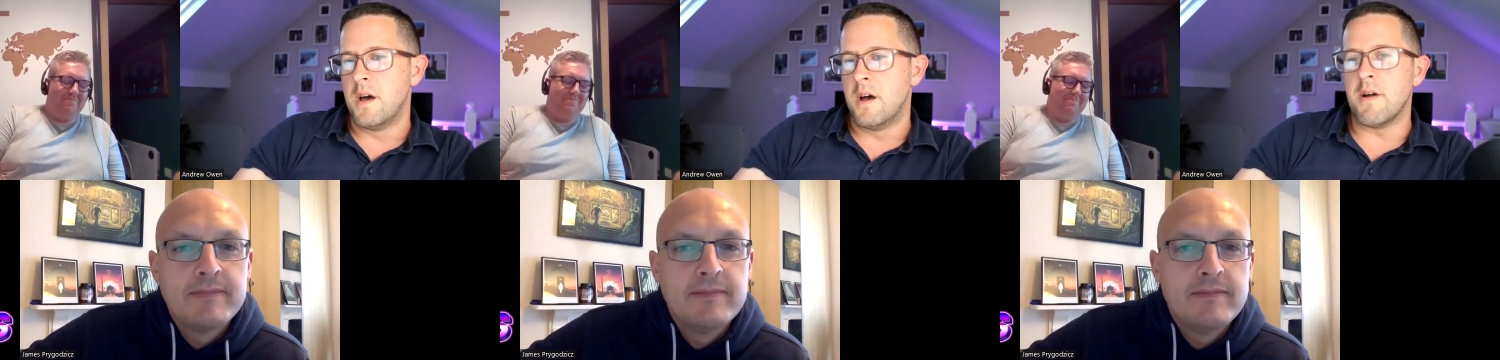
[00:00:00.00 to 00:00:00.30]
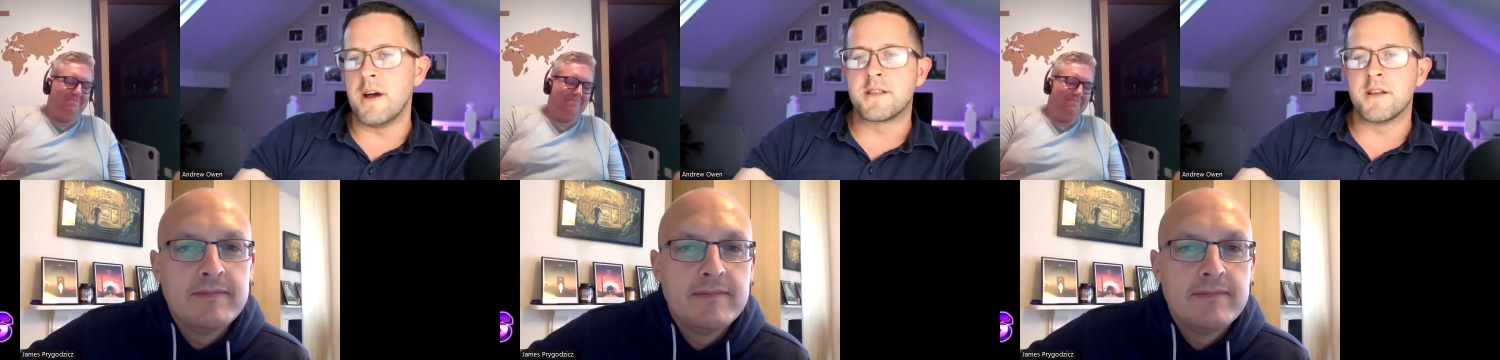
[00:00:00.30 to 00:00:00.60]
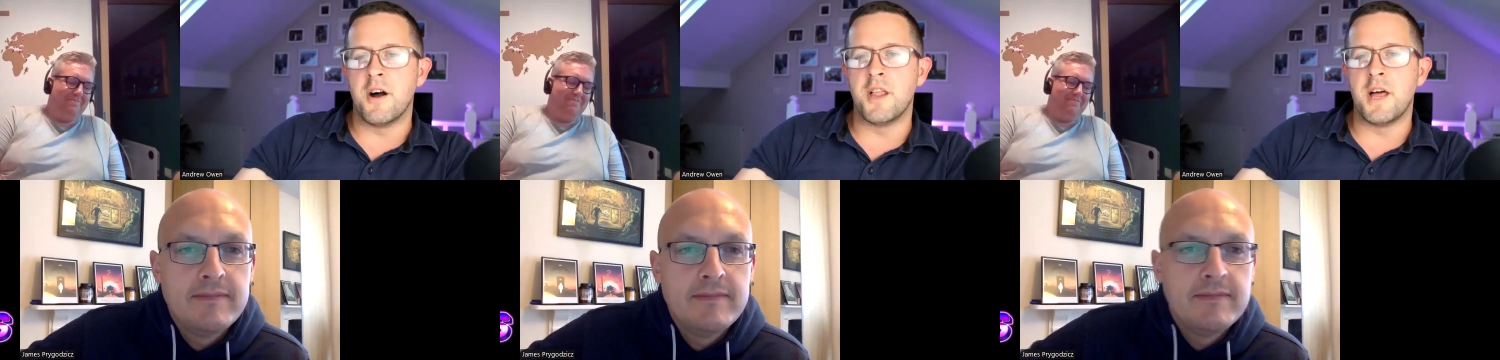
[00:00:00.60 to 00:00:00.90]
Speaker 1: Right.
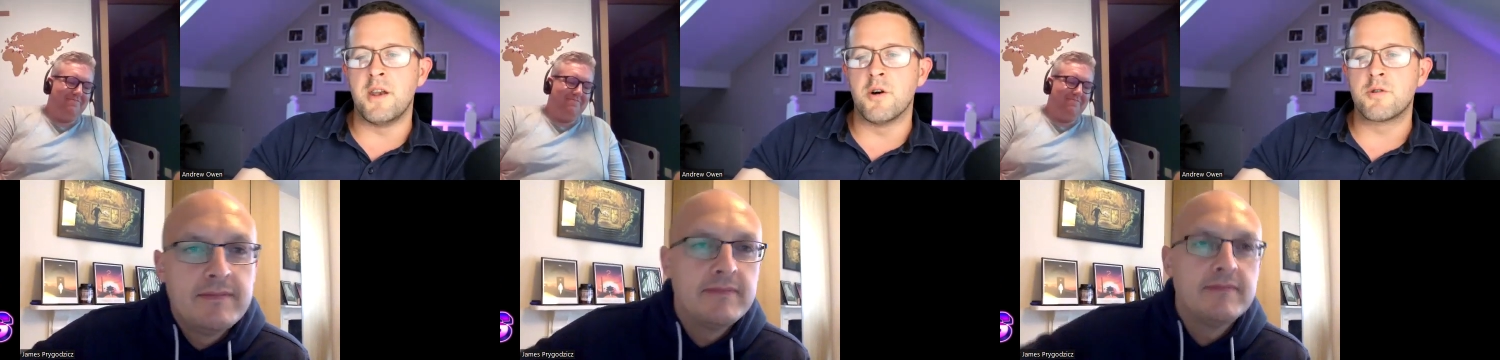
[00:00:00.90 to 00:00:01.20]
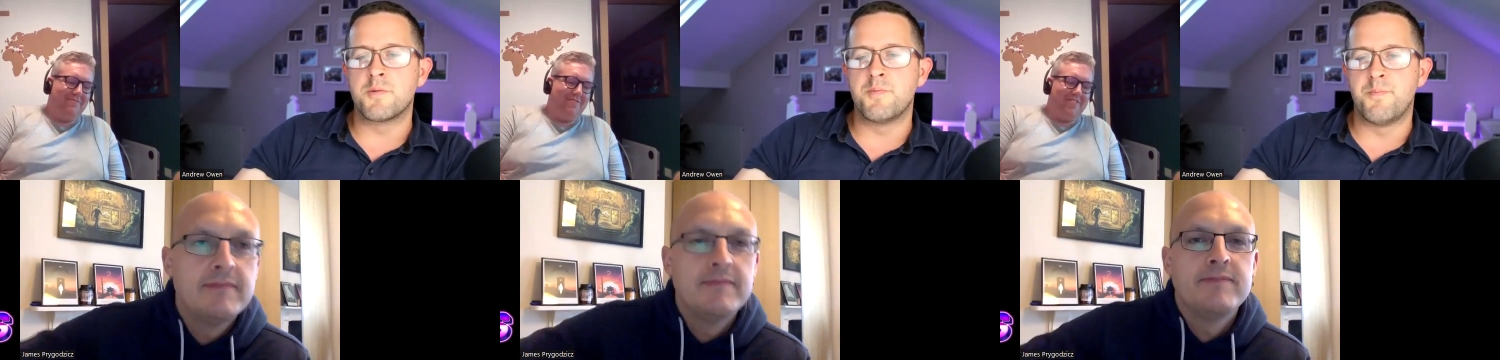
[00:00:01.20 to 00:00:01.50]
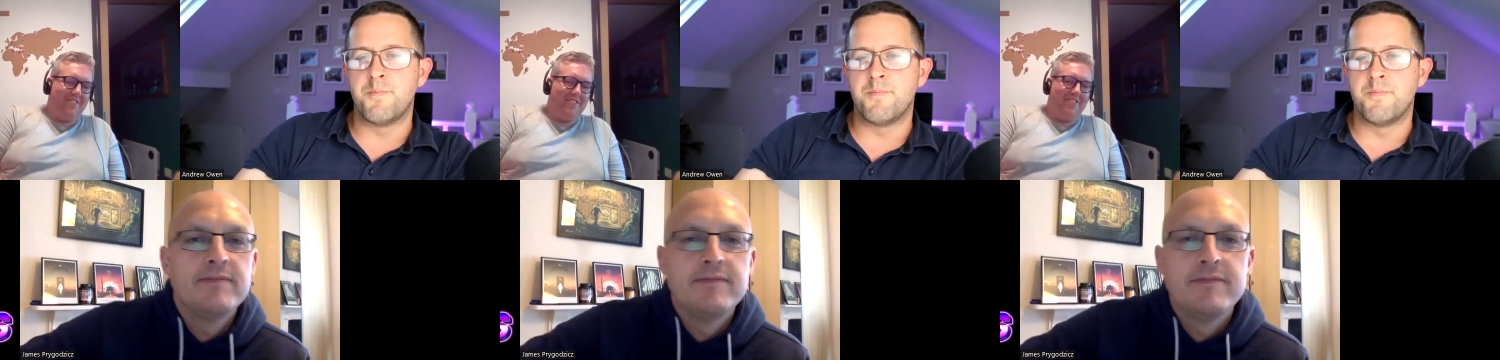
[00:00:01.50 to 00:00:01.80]
On that note,
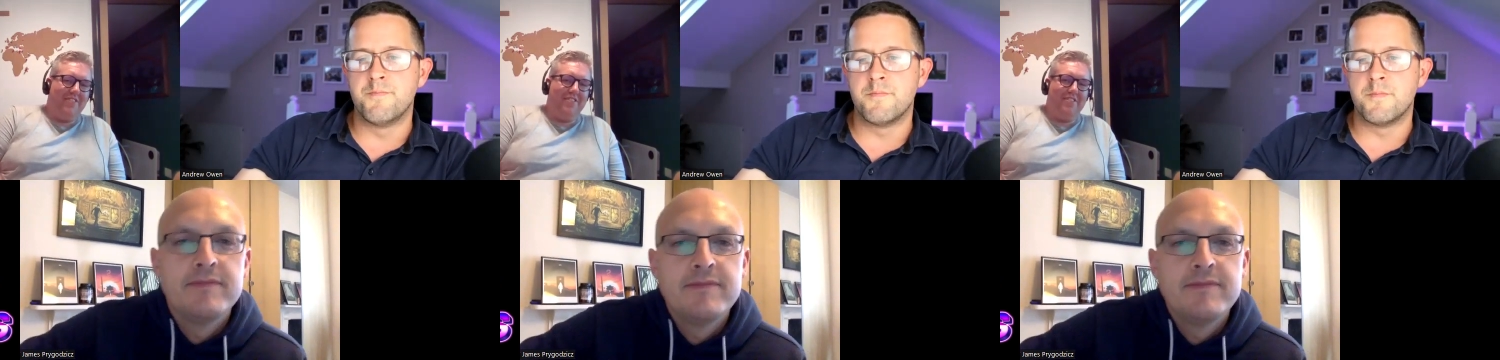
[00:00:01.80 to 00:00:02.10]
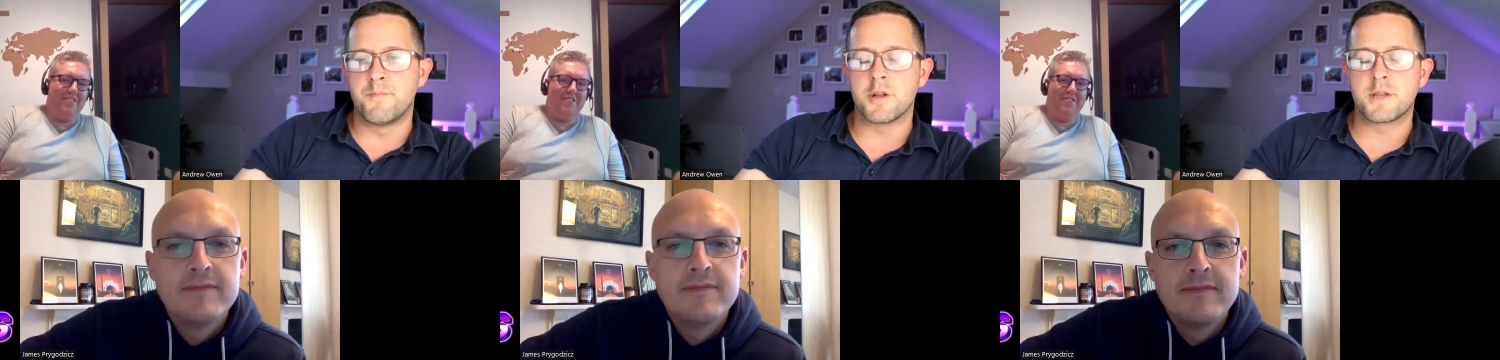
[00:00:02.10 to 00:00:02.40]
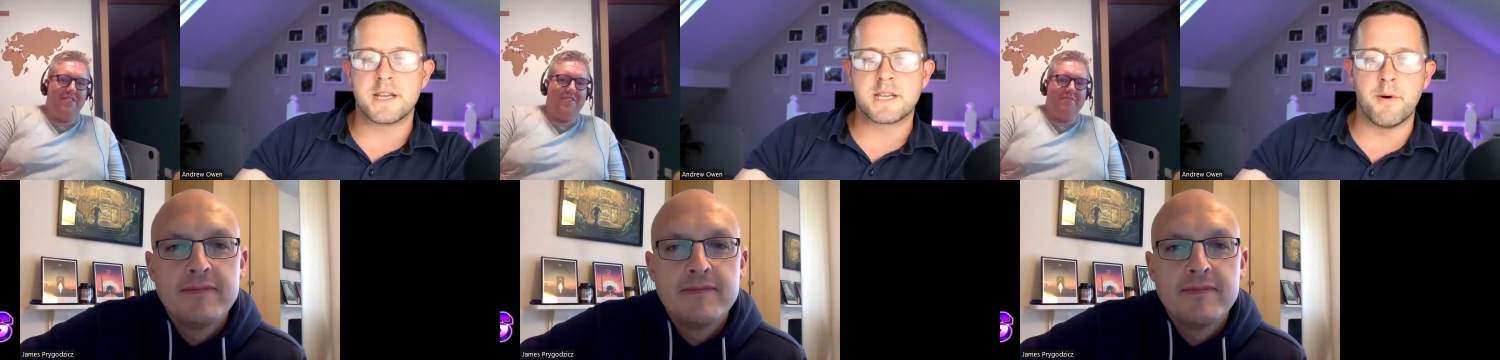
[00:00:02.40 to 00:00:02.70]

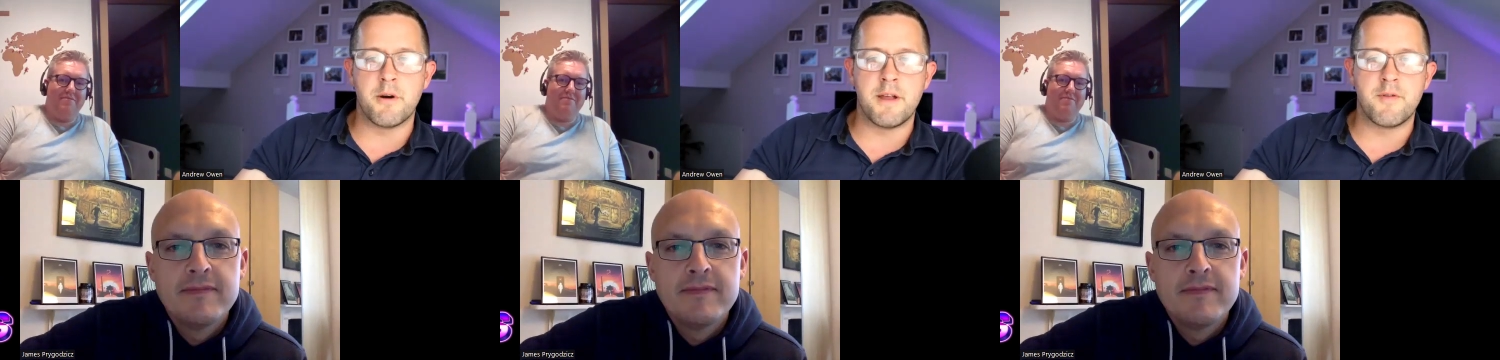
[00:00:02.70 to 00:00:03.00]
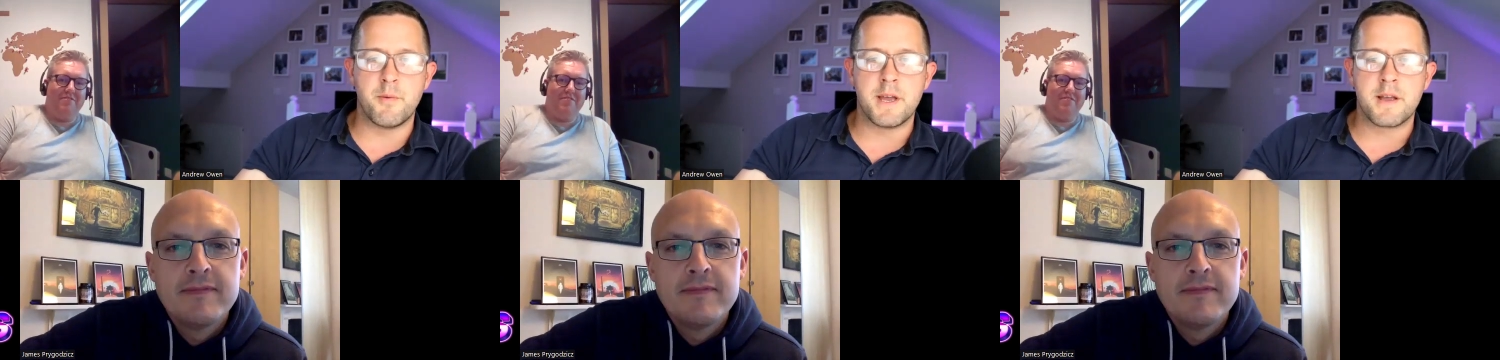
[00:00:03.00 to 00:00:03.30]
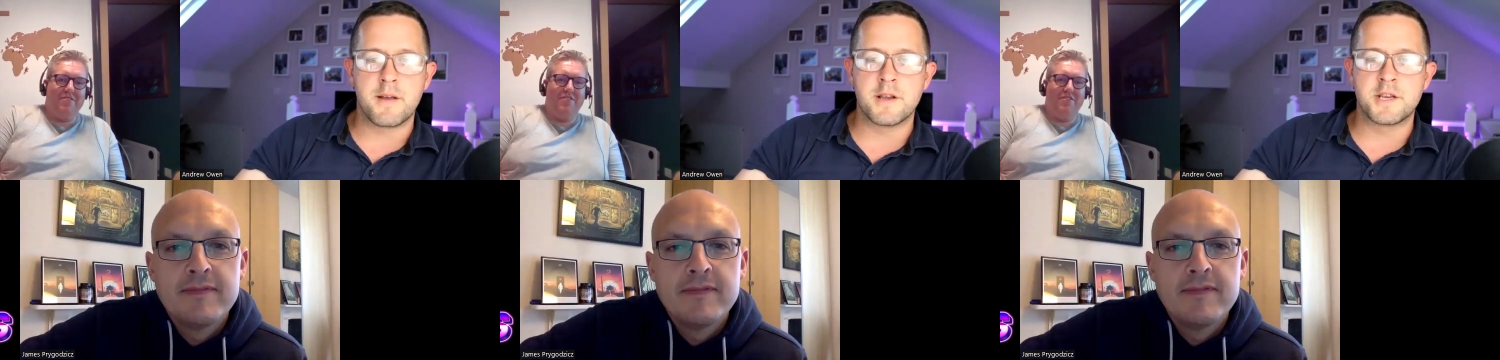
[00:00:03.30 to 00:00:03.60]
podcasts come out every week.